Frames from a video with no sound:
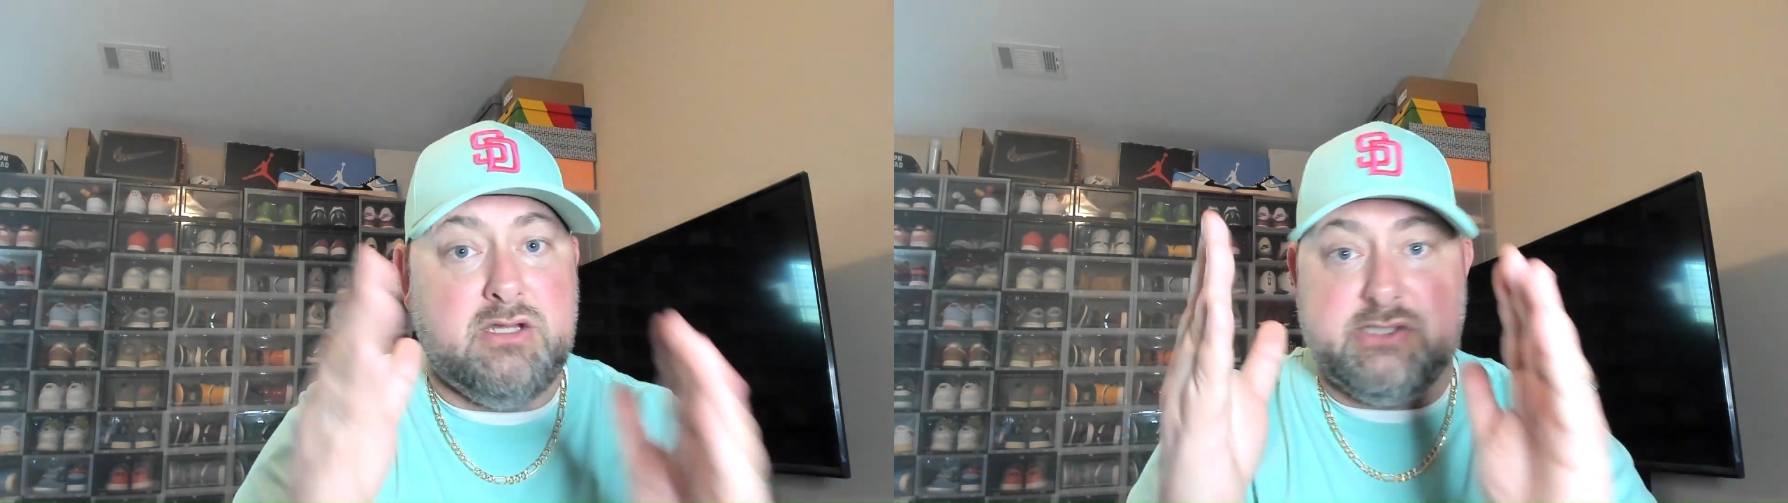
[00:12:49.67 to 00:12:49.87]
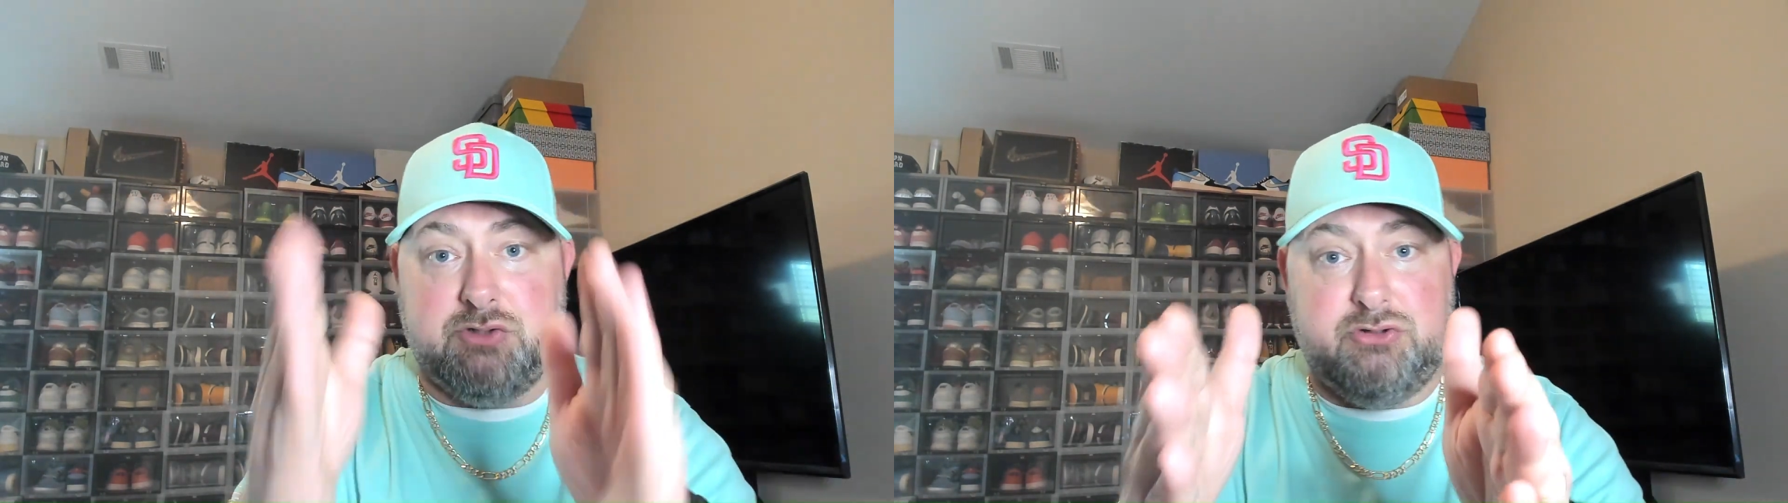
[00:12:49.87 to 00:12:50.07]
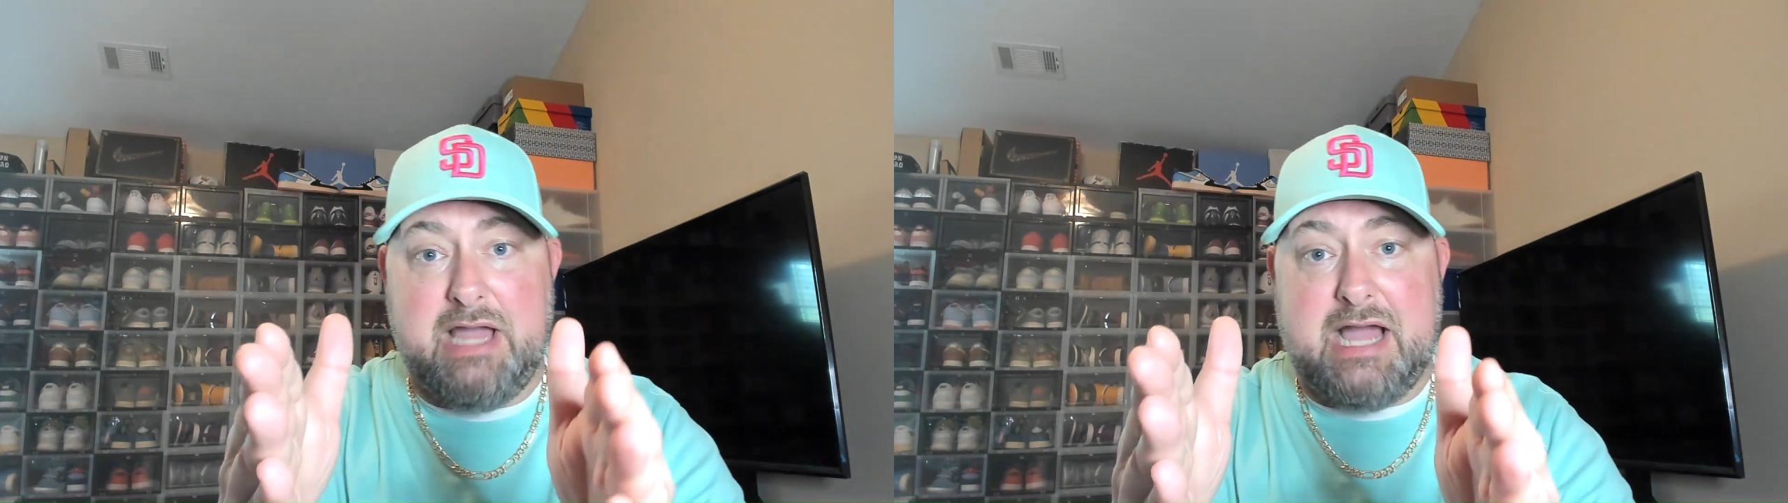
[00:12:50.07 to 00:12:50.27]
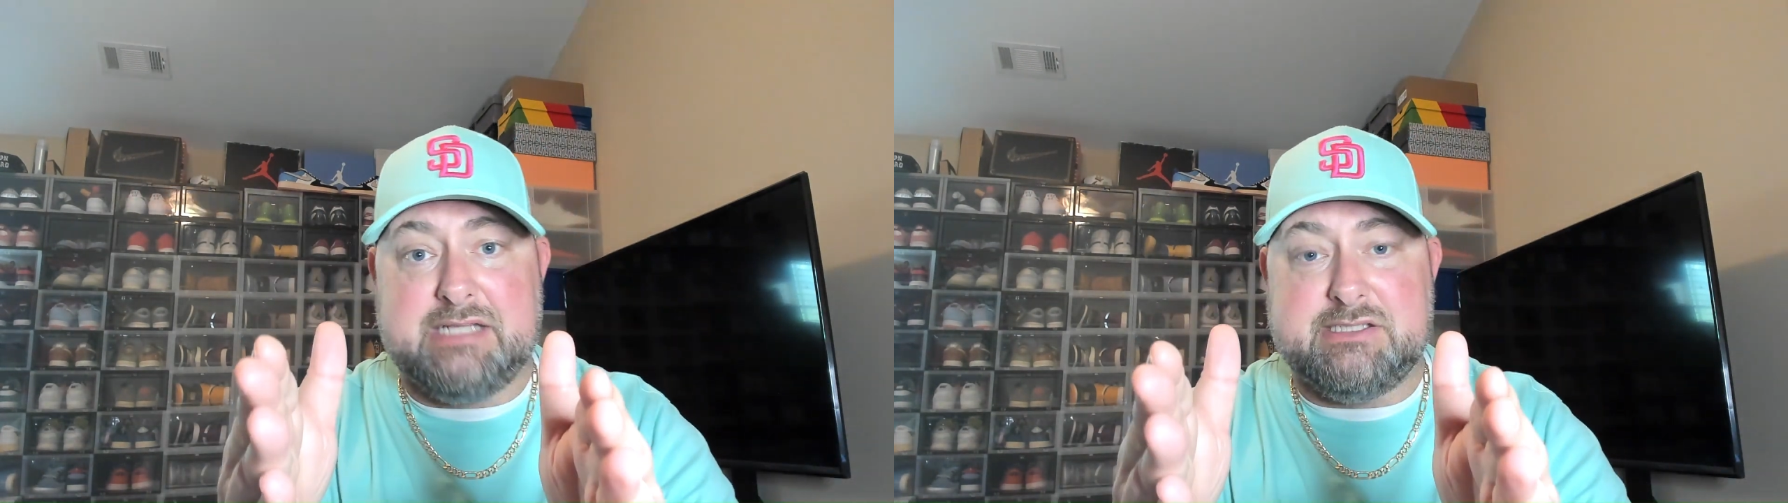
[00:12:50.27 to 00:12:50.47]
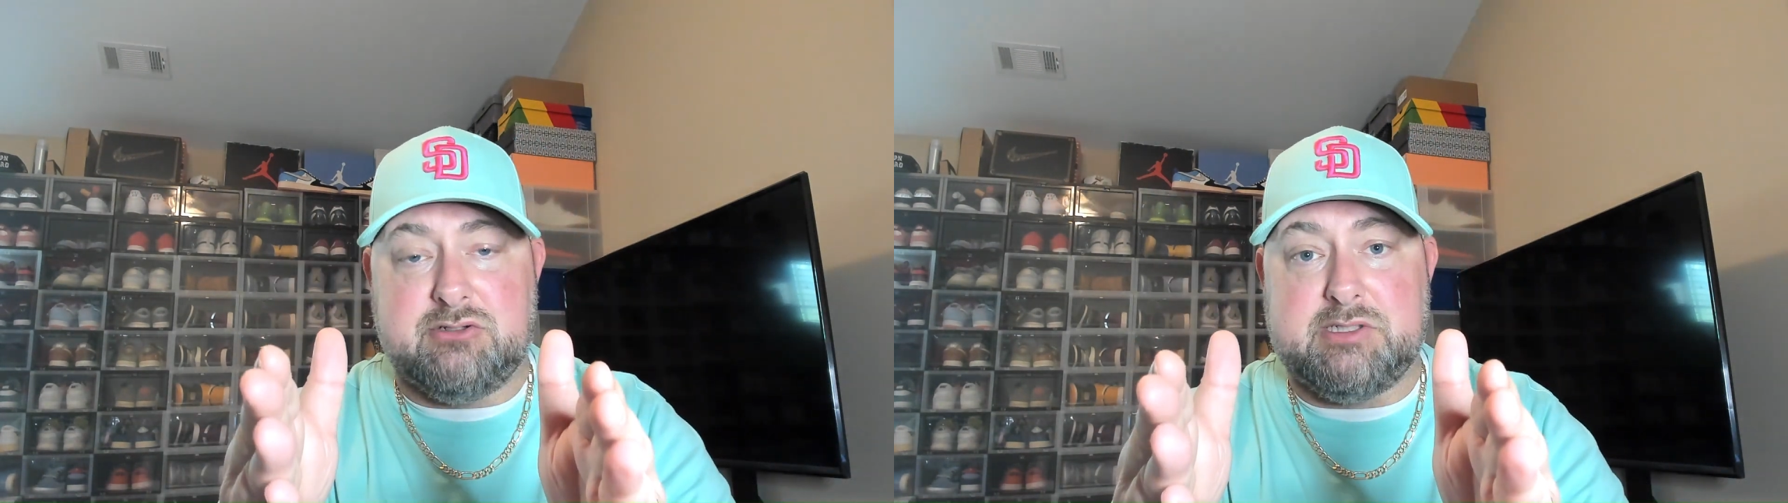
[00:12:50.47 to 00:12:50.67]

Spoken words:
So you guys that are